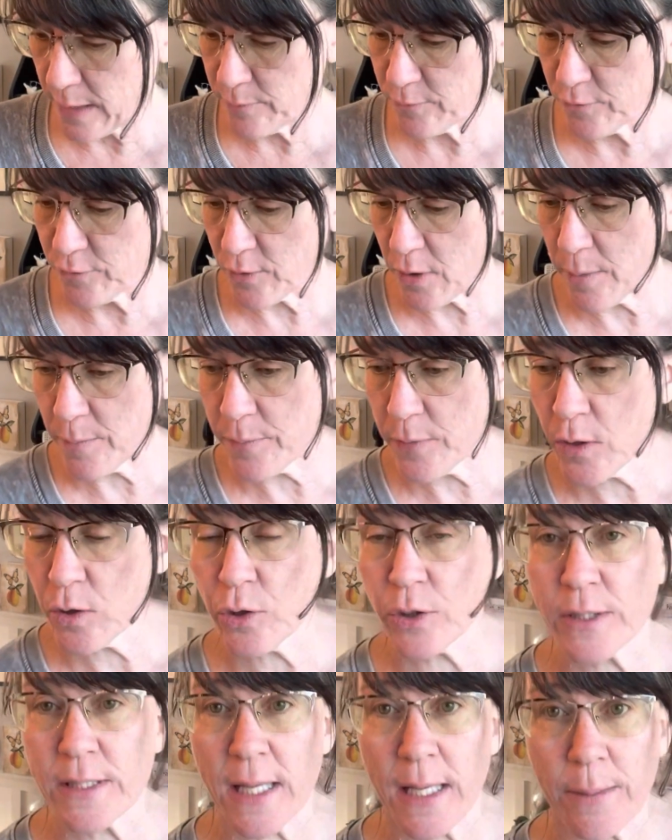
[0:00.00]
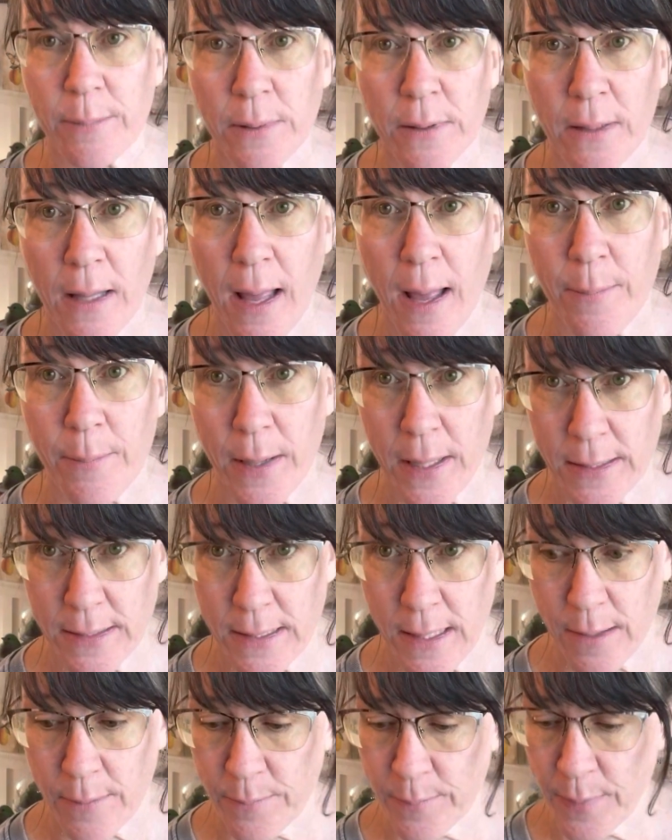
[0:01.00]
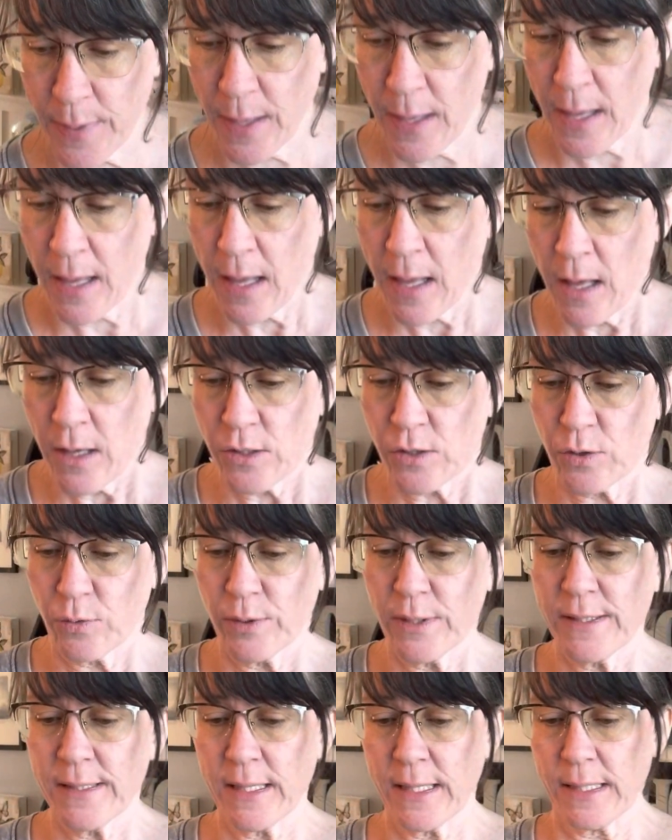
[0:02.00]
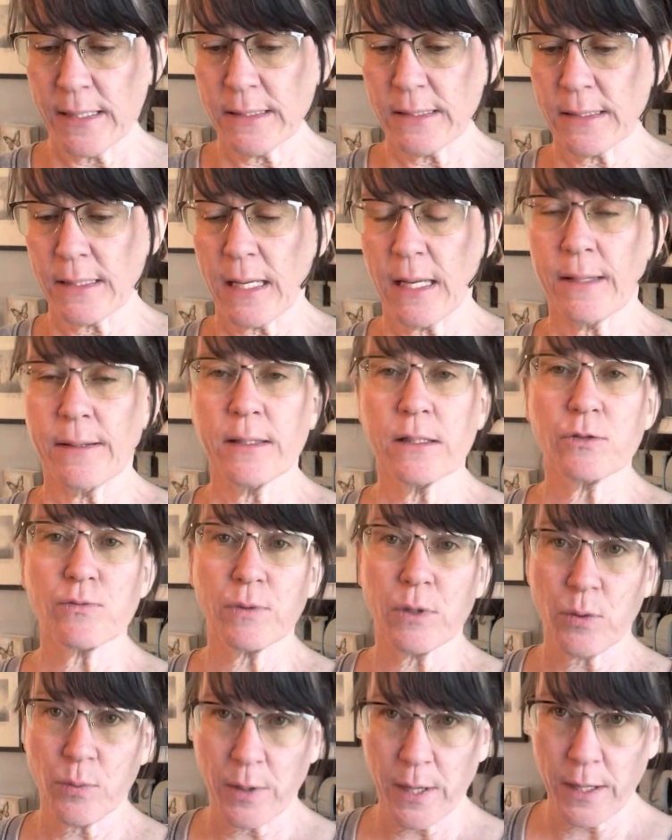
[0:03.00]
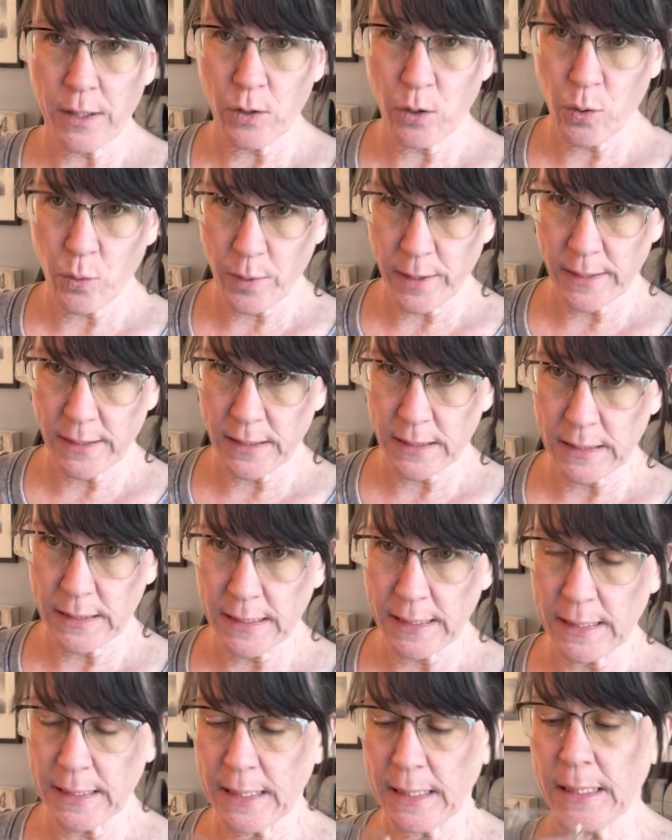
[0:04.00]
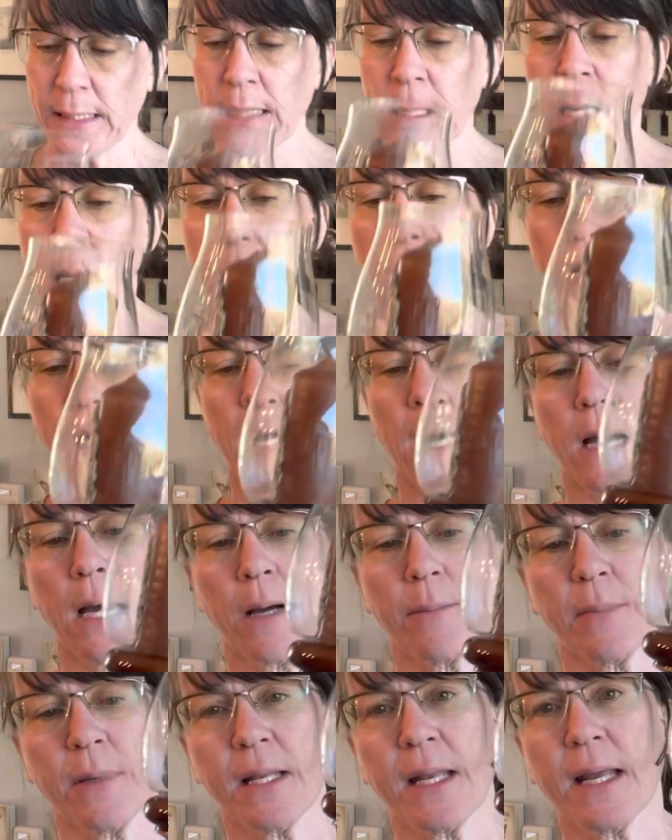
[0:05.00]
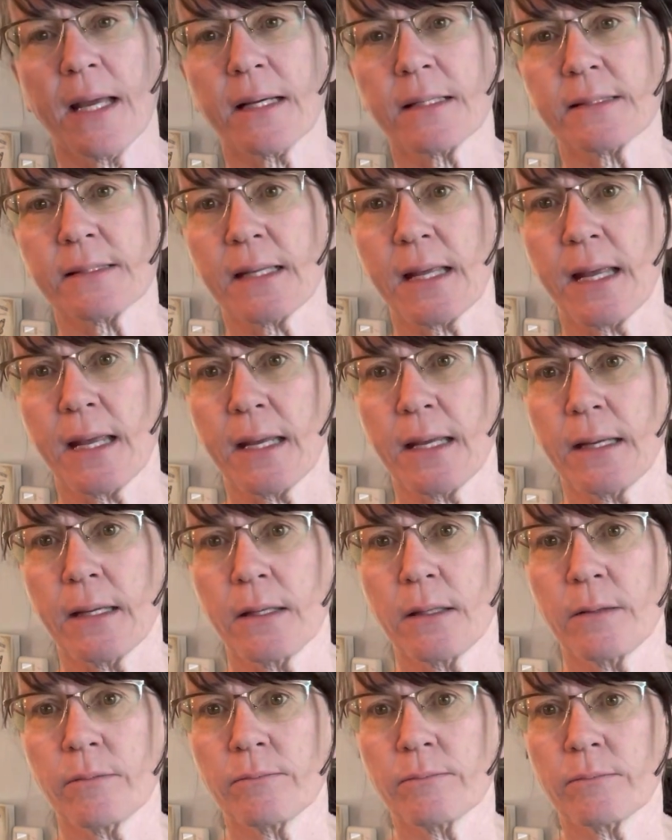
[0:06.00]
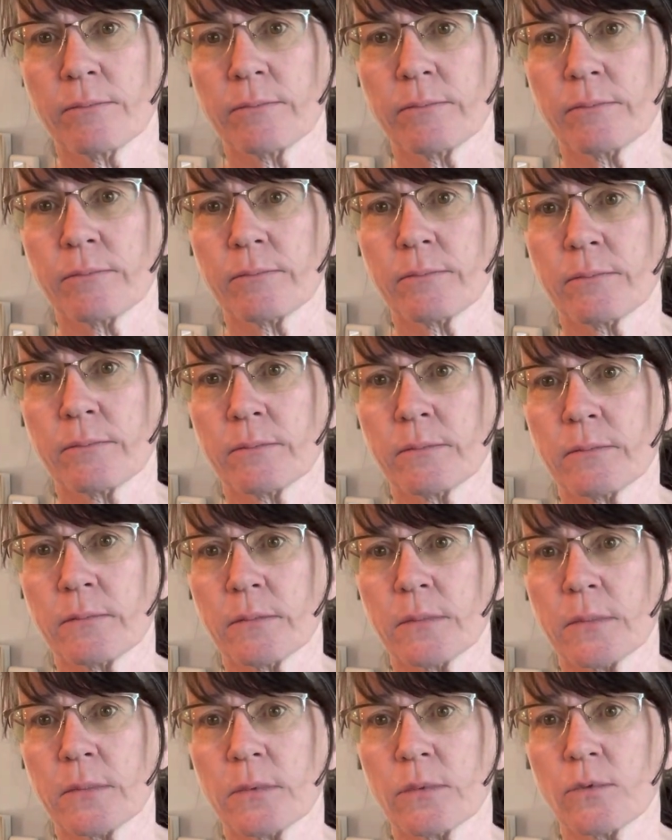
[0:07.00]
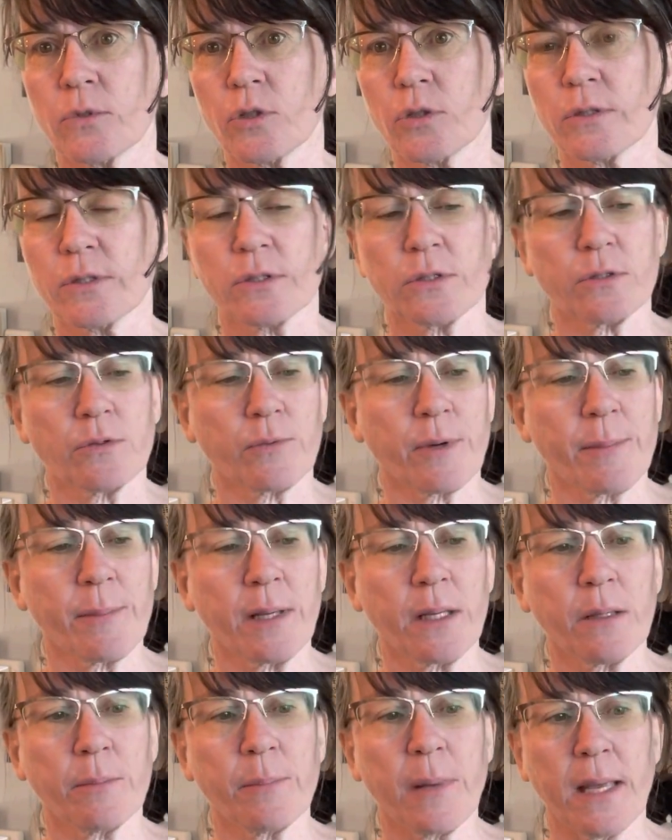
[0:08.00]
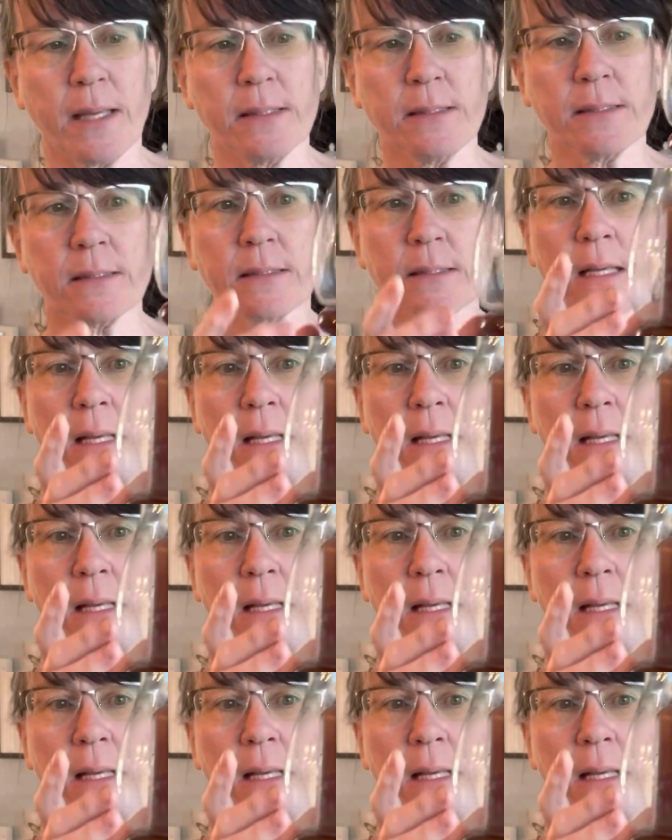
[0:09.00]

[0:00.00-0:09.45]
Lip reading: from the good table at my dump. So did this, and this required quite the cleaning. It has a ceramic base,